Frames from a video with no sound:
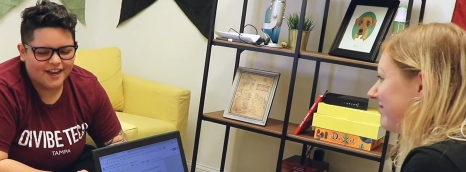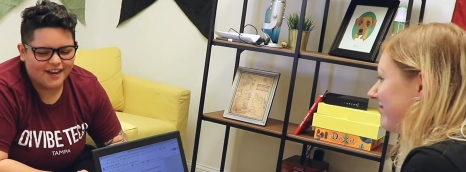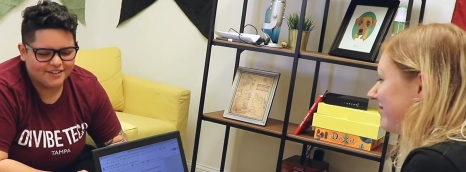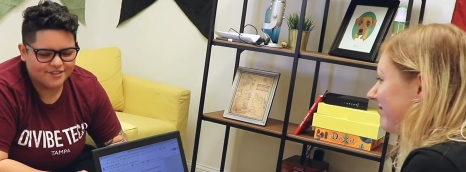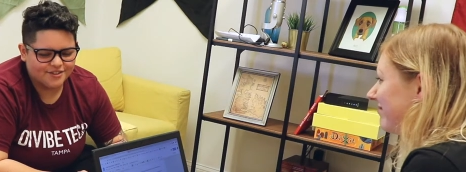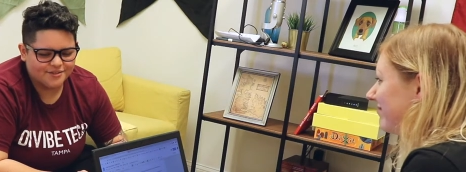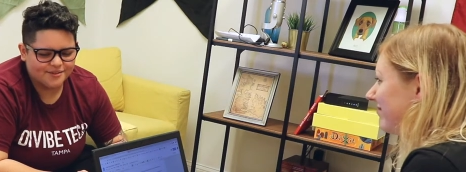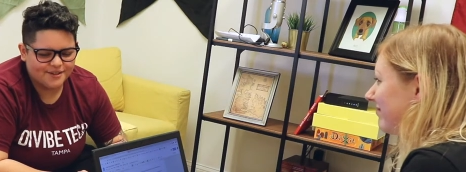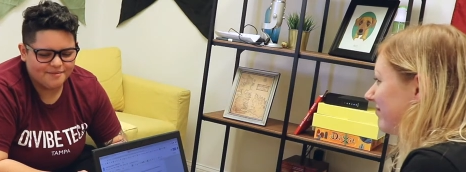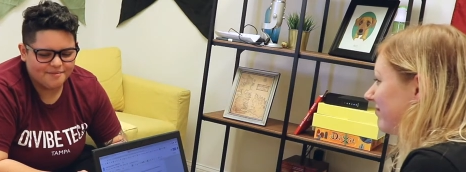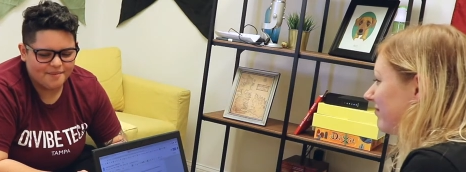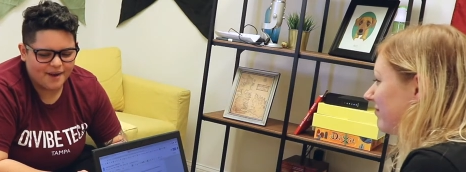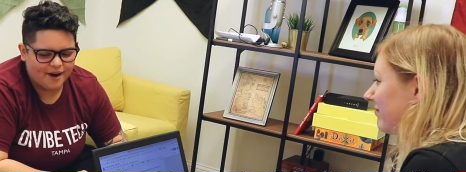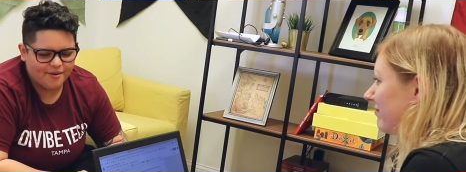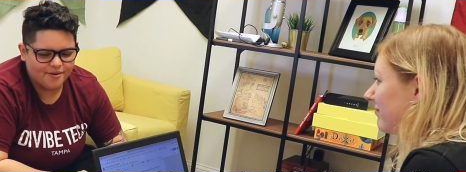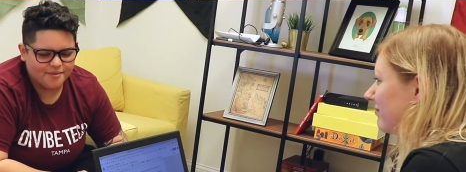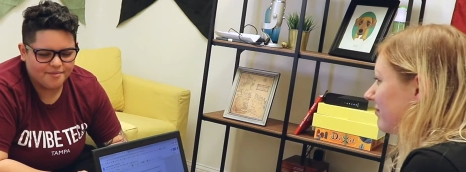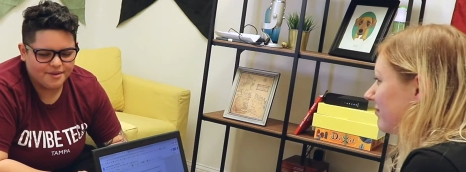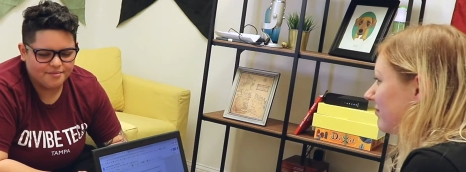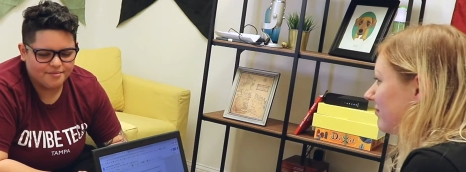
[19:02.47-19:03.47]
Speaker 1: I just want to
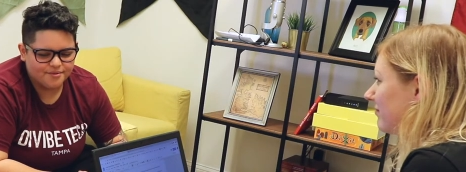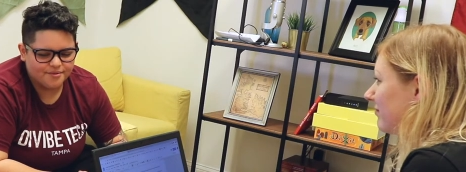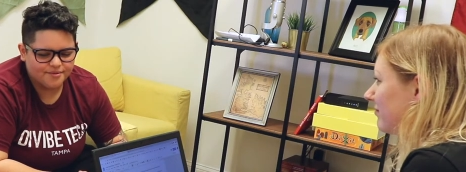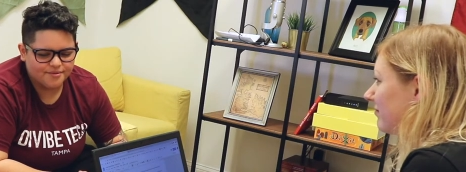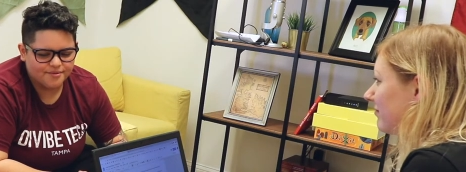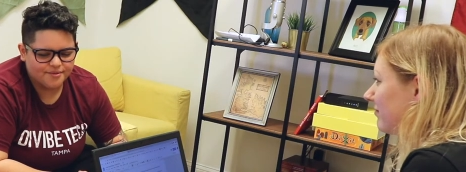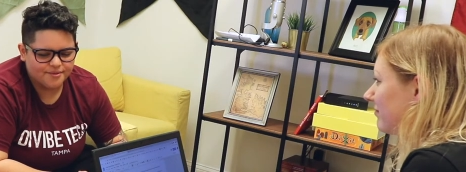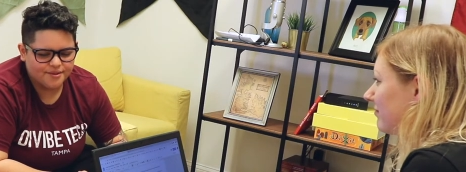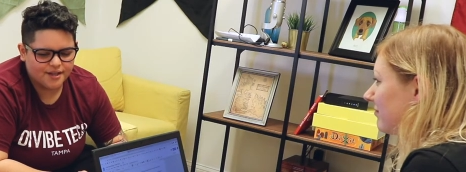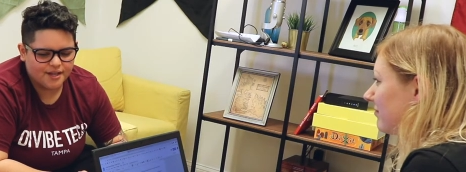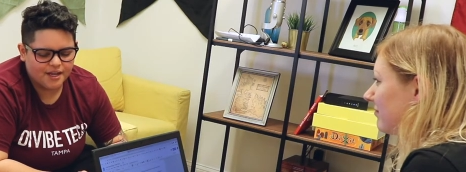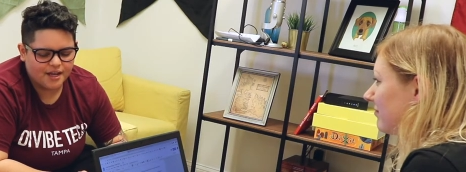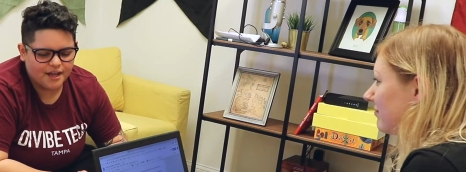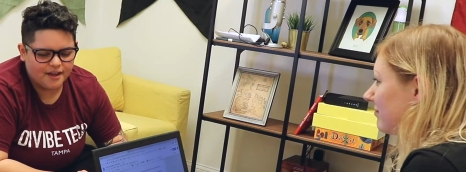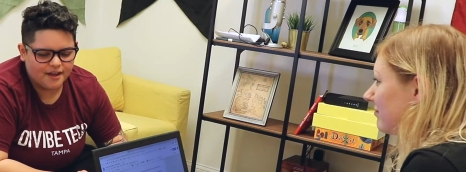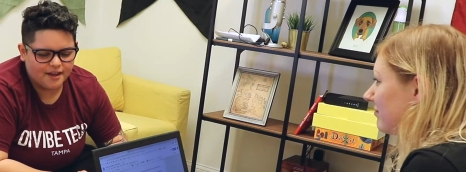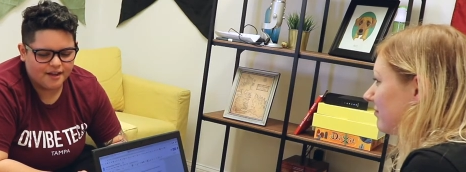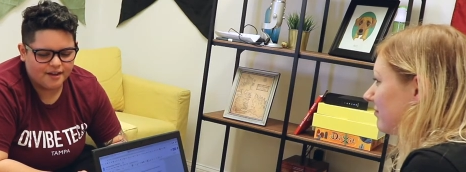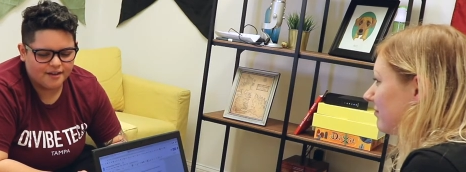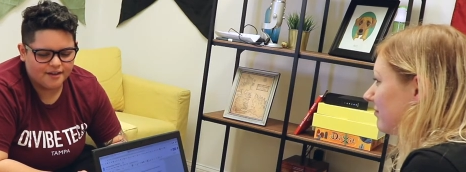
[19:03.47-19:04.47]
empower people,
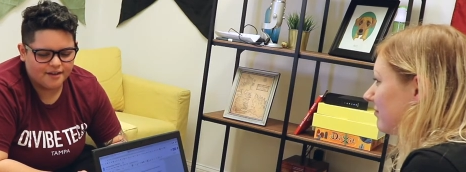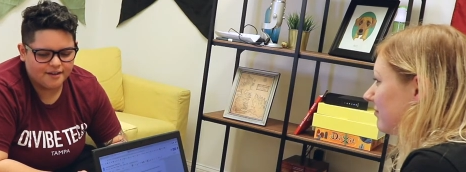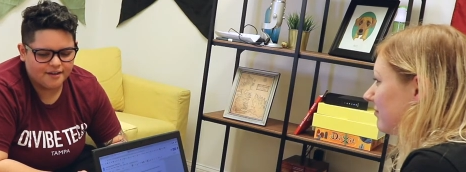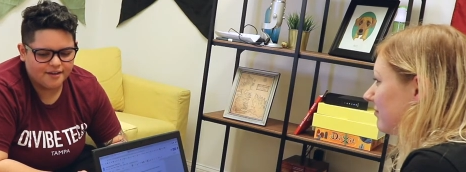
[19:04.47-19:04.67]
and